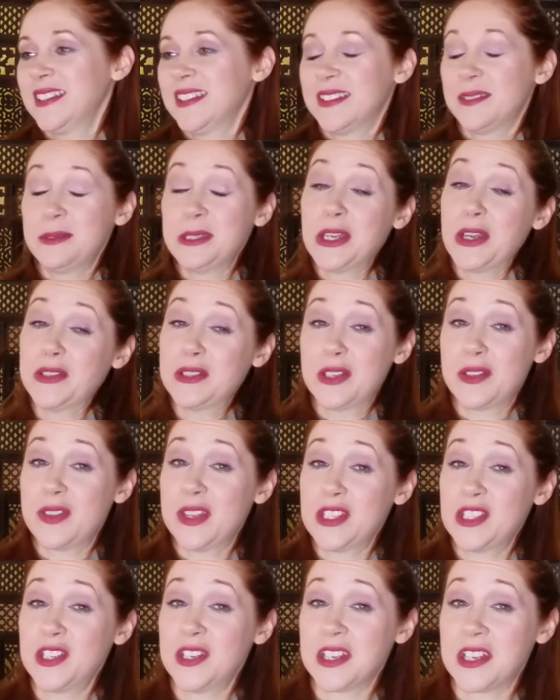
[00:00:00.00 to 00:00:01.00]
I'm telling you,
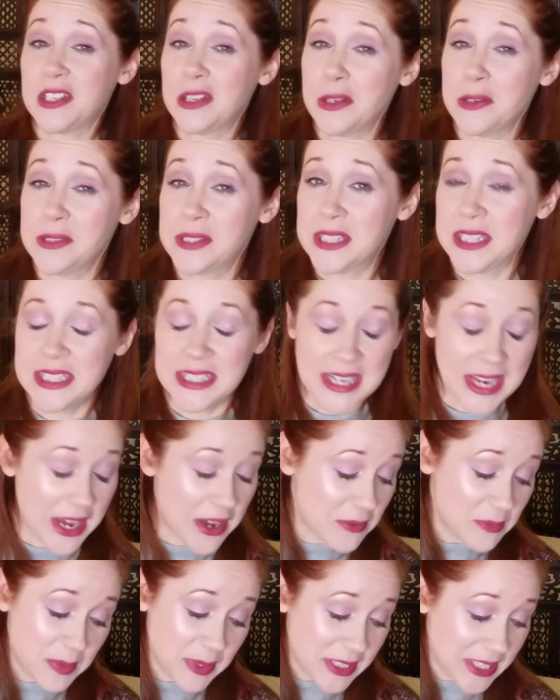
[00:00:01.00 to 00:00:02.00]
they should have closed it
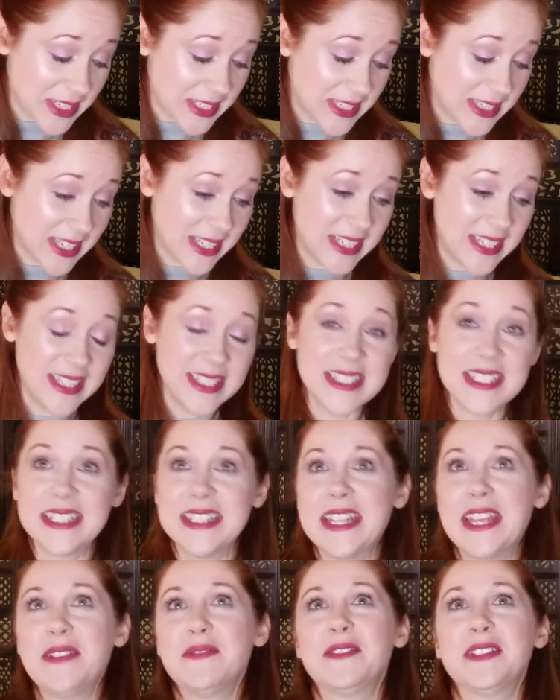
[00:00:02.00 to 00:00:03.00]
down, but they didn't.
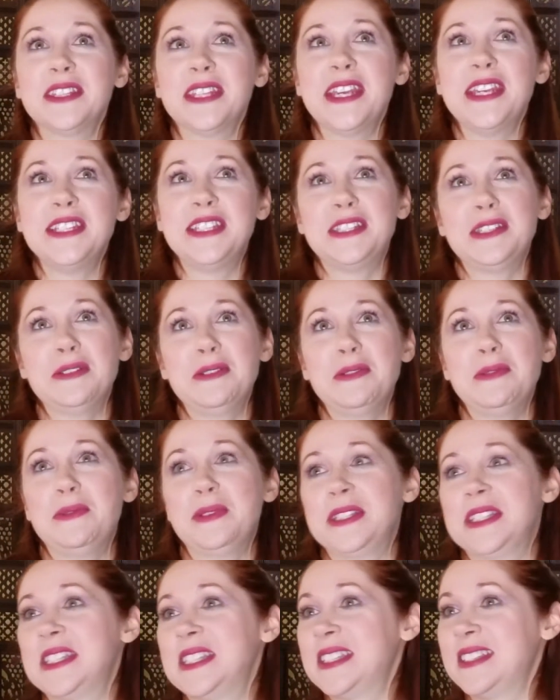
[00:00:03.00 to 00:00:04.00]
And then when they do,
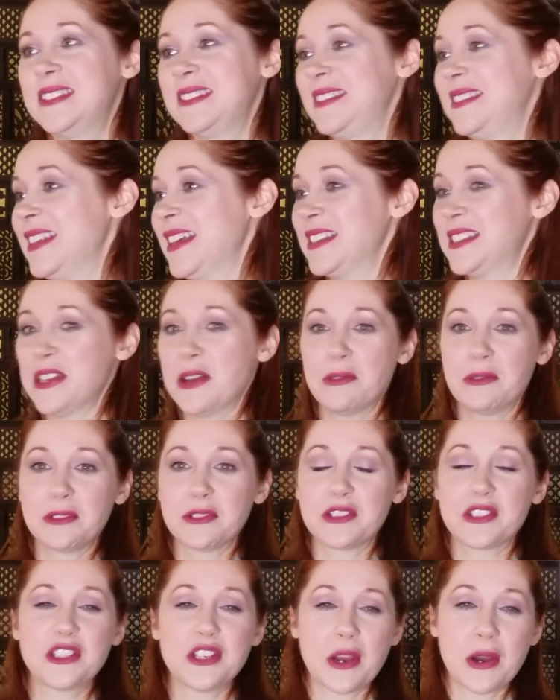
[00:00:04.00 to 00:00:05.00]
it's a total
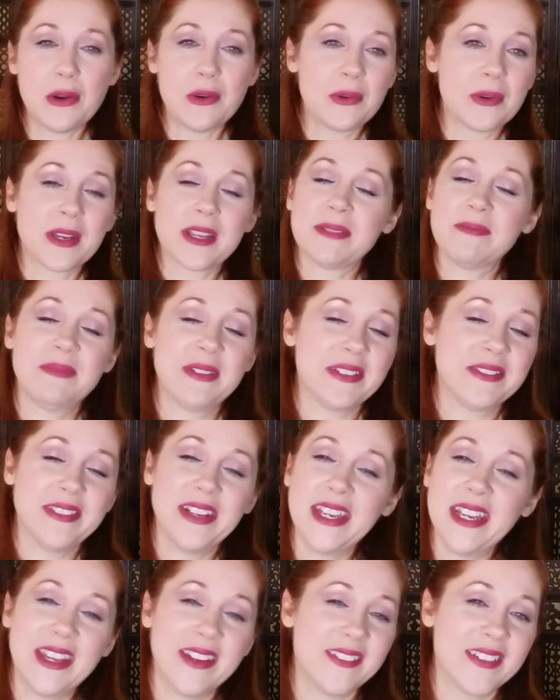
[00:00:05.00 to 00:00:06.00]
joke, but
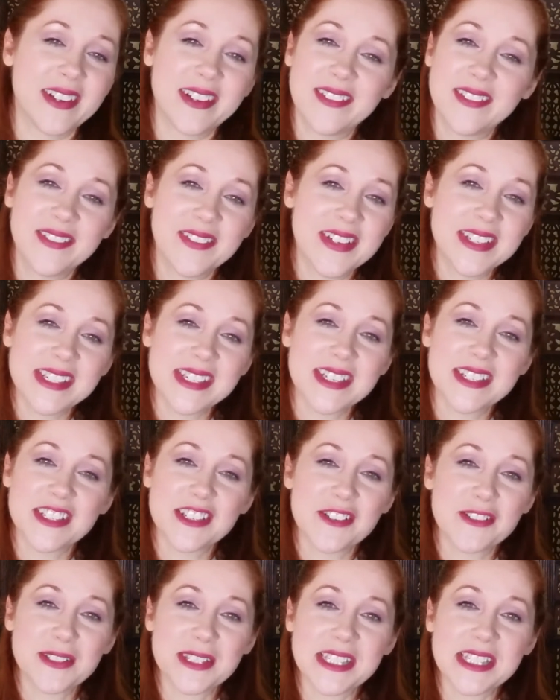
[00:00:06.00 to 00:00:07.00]
whatever. It wasn't a
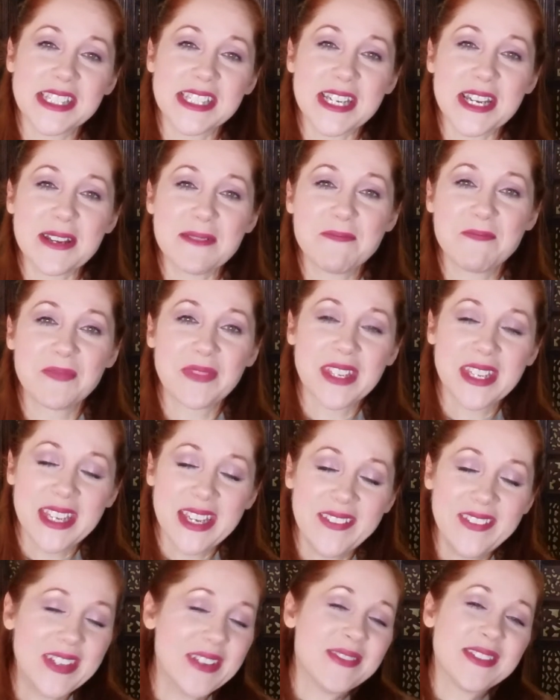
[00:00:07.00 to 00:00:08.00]
joke this time.
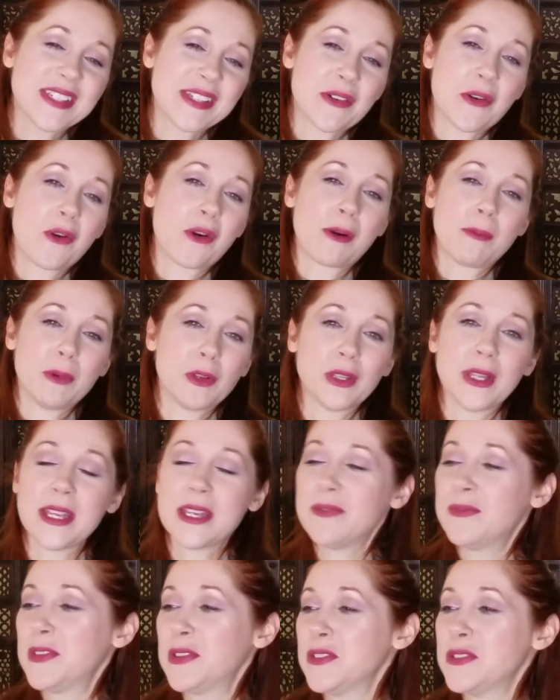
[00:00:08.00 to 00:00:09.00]
I mean, it wasn't horrible. Like
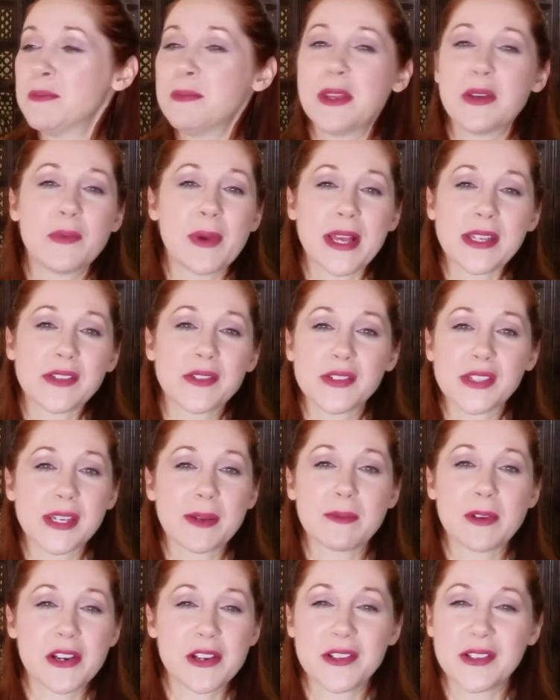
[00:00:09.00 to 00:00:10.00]
if you're in the Midwest or
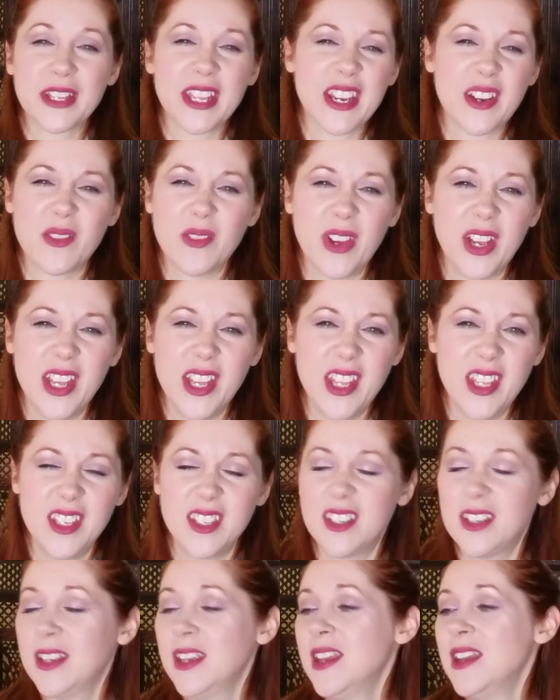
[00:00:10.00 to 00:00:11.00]
somewhere, you're like, what?
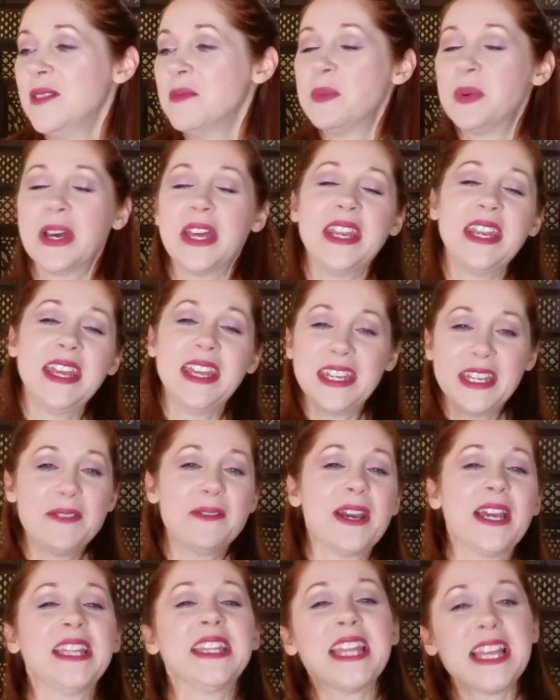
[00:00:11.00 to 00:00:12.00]
But
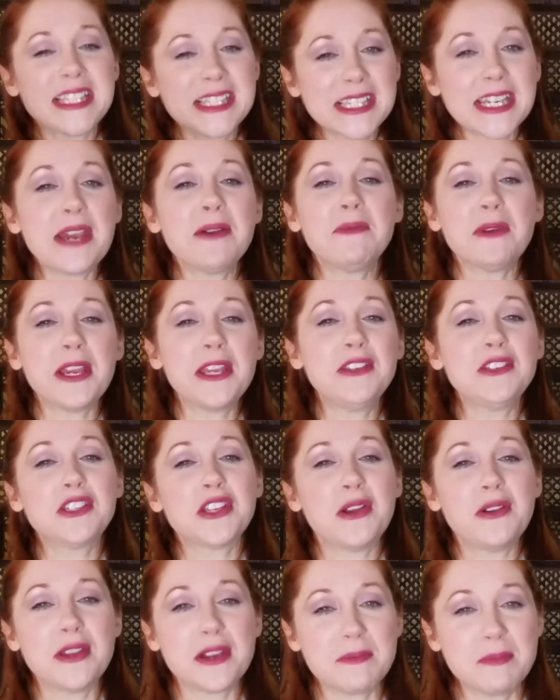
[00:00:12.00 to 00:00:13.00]
anyway, that's not why you
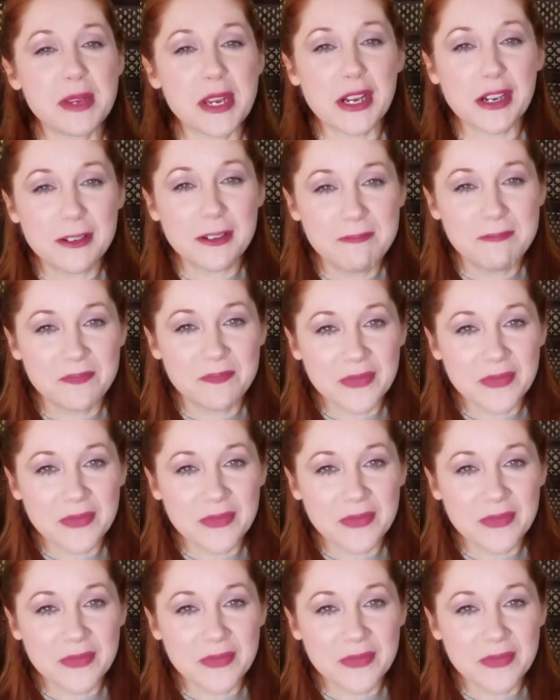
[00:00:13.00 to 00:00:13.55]
showed up here.